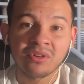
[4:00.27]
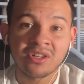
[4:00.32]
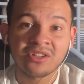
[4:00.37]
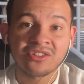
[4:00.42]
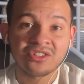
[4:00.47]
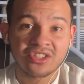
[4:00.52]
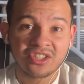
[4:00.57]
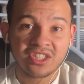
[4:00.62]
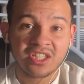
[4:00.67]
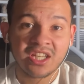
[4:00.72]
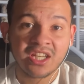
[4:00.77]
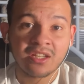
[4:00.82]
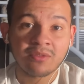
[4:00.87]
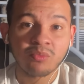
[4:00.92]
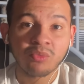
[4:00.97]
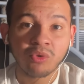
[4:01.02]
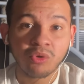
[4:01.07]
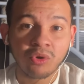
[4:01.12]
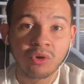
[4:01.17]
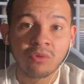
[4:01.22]
understand
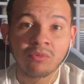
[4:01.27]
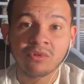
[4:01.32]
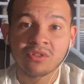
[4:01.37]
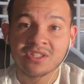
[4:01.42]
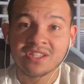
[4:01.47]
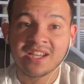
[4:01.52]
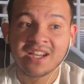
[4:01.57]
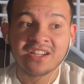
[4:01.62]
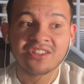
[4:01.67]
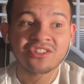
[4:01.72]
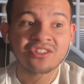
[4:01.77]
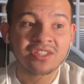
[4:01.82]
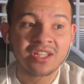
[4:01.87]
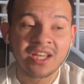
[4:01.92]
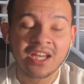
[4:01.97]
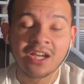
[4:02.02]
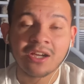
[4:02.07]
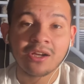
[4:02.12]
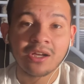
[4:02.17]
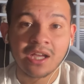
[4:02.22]
more what's actually
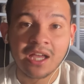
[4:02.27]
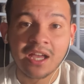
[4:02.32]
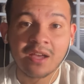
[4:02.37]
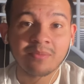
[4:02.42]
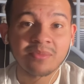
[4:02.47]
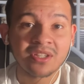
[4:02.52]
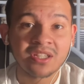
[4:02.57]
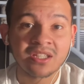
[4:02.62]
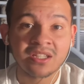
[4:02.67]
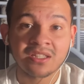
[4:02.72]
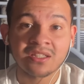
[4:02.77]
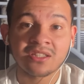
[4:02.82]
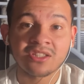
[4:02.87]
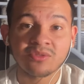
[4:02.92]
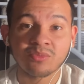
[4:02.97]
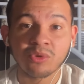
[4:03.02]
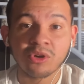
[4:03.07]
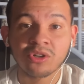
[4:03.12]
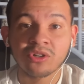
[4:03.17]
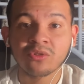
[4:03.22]
happening in
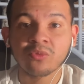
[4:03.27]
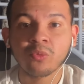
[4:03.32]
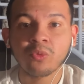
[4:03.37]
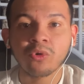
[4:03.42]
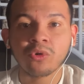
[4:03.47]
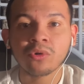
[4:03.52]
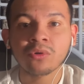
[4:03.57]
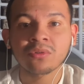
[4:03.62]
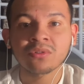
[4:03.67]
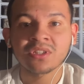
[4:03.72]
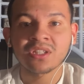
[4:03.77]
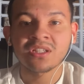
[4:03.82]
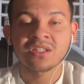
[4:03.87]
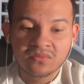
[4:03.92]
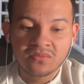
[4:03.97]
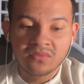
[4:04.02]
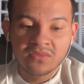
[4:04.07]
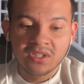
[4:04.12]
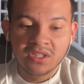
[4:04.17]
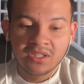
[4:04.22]
this modern world.
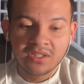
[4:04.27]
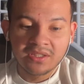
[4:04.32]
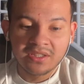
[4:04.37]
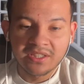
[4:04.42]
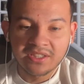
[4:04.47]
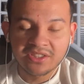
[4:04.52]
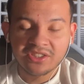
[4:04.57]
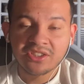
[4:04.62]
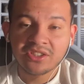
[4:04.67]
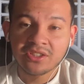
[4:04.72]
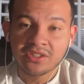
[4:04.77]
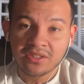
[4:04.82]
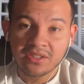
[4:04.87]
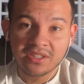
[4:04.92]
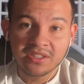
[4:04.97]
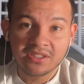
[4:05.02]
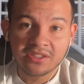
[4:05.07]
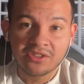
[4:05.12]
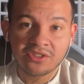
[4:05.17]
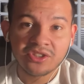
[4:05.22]
This
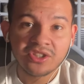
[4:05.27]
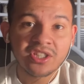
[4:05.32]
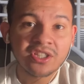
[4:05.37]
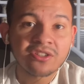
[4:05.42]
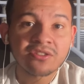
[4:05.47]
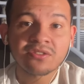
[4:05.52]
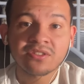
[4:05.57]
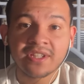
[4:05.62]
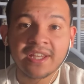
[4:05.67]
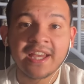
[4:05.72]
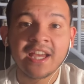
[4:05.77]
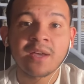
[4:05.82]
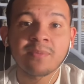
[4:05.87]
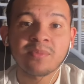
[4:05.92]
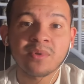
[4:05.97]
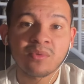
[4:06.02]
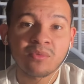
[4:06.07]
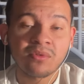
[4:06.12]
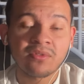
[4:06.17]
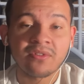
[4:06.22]
continued to
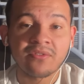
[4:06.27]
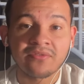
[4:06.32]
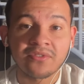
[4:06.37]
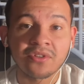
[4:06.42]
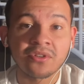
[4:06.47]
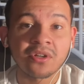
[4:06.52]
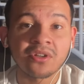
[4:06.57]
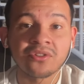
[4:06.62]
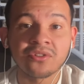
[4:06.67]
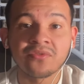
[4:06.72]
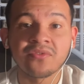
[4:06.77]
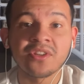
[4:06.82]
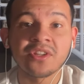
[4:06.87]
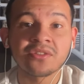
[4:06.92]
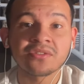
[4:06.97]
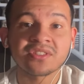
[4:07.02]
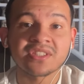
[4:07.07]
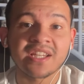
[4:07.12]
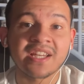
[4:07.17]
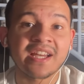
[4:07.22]
happen with a few other
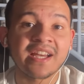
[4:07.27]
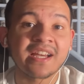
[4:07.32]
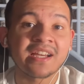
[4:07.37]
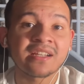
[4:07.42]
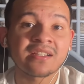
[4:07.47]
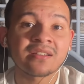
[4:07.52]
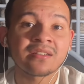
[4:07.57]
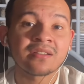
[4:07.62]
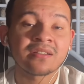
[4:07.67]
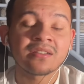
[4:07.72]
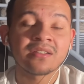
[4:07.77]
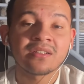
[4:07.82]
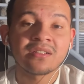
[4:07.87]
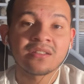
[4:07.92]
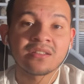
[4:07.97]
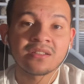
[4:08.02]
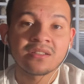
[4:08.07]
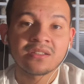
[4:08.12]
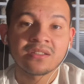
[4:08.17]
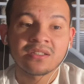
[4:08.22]
videos I had.
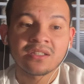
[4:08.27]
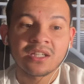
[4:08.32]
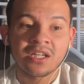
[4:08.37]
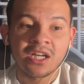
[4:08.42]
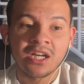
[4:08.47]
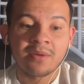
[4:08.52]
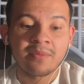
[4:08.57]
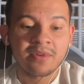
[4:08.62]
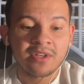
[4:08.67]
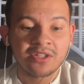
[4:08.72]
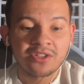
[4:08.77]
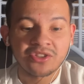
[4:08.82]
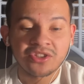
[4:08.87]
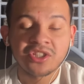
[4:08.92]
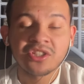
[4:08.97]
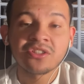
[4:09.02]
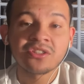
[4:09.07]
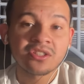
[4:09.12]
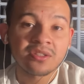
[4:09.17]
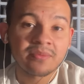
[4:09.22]
I
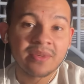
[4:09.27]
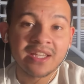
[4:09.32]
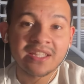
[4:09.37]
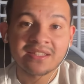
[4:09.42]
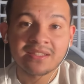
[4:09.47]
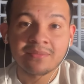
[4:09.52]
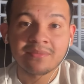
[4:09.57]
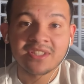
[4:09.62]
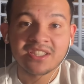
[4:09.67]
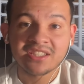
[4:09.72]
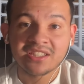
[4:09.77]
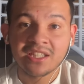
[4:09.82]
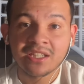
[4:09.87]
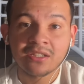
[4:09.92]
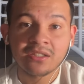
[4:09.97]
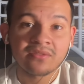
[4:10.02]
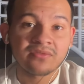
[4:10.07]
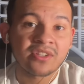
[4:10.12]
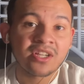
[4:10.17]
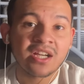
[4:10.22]
continued to make the
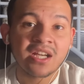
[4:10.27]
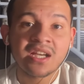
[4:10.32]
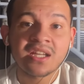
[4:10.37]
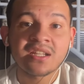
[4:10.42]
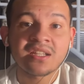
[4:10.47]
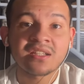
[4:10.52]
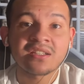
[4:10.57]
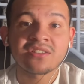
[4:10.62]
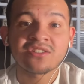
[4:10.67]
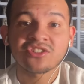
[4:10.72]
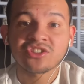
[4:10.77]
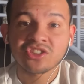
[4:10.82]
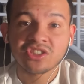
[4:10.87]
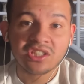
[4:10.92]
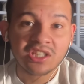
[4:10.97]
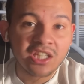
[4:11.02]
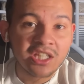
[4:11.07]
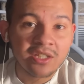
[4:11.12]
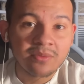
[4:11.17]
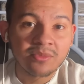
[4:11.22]
mistake of not adding a
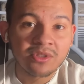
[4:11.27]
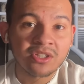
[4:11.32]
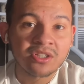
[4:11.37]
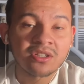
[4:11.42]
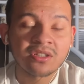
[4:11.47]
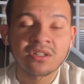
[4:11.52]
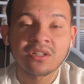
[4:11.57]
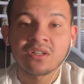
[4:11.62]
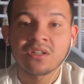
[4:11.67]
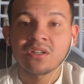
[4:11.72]
disclaimer